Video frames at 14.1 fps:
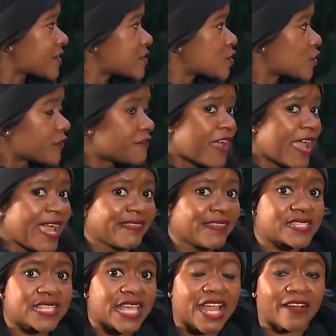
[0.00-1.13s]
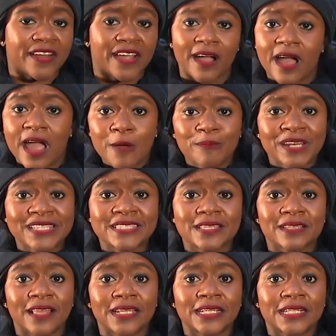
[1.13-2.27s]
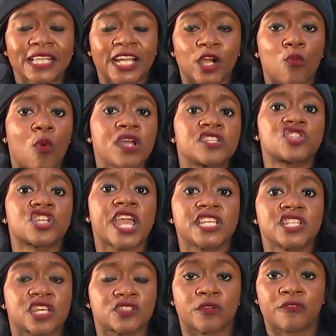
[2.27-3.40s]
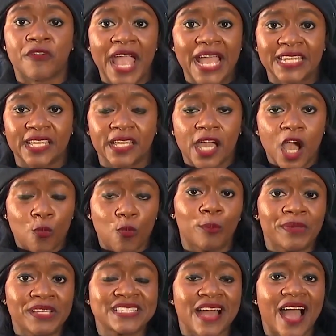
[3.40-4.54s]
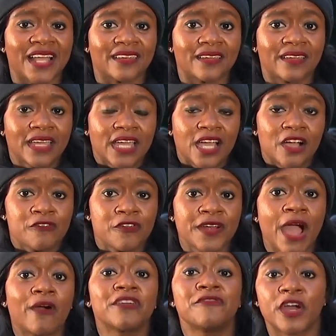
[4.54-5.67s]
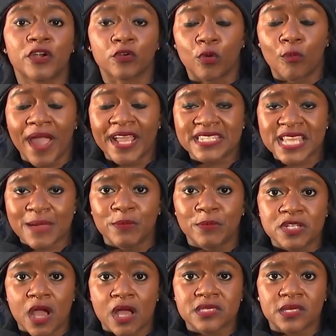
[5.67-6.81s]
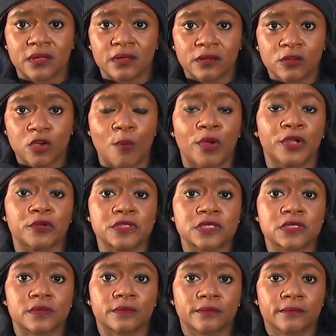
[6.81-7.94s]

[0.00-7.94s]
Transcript: surveying this area, but it's still unclear what changes, if any, will be done. For now in Federal Way, Tammy Mutasa, KOMO News.